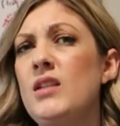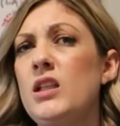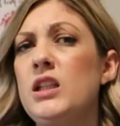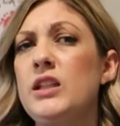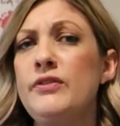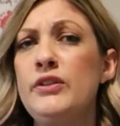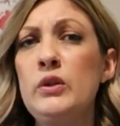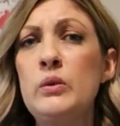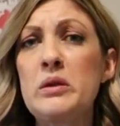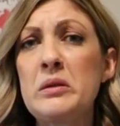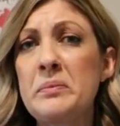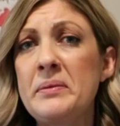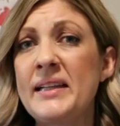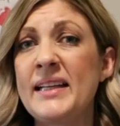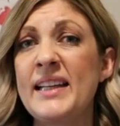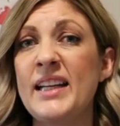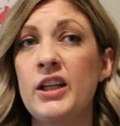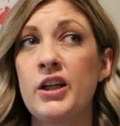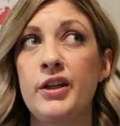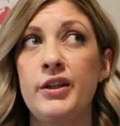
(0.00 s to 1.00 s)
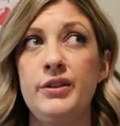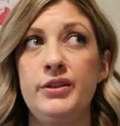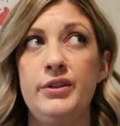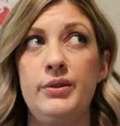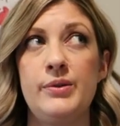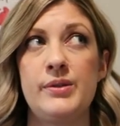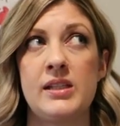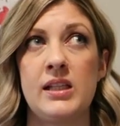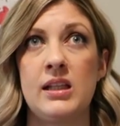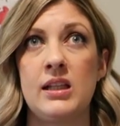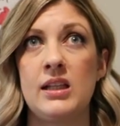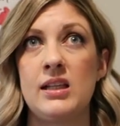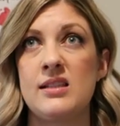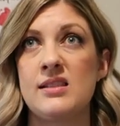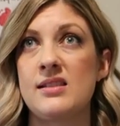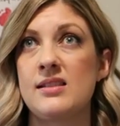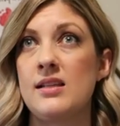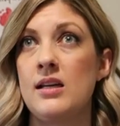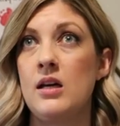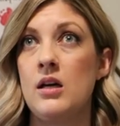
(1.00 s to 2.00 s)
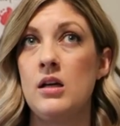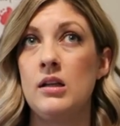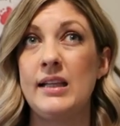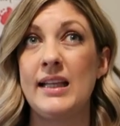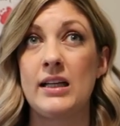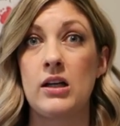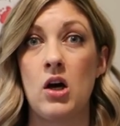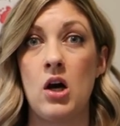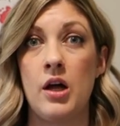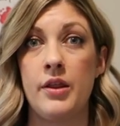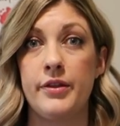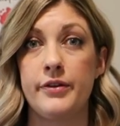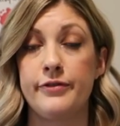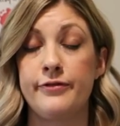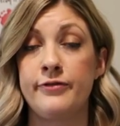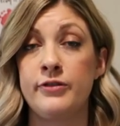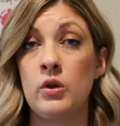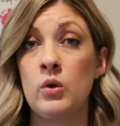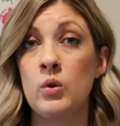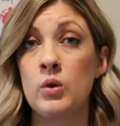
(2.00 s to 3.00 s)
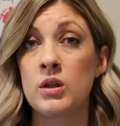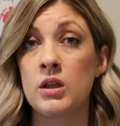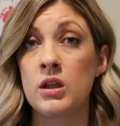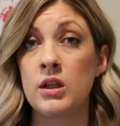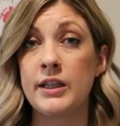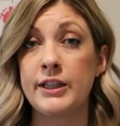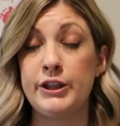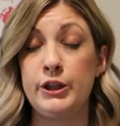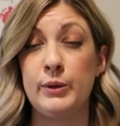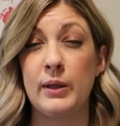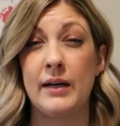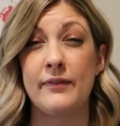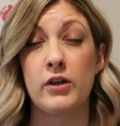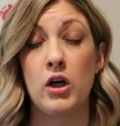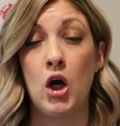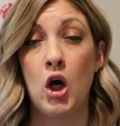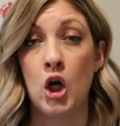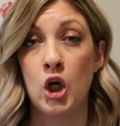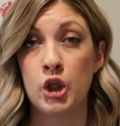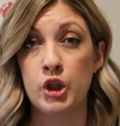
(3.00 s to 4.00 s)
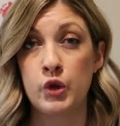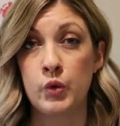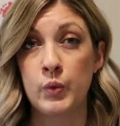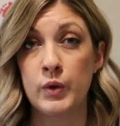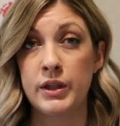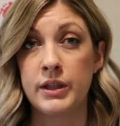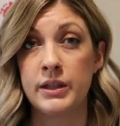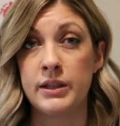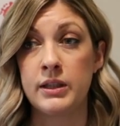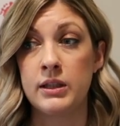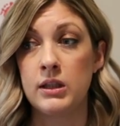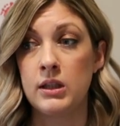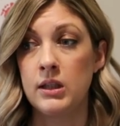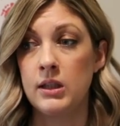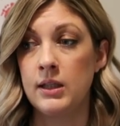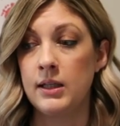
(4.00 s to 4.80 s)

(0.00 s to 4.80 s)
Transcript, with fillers: if you were planning on using this like on the floor and you have hardwood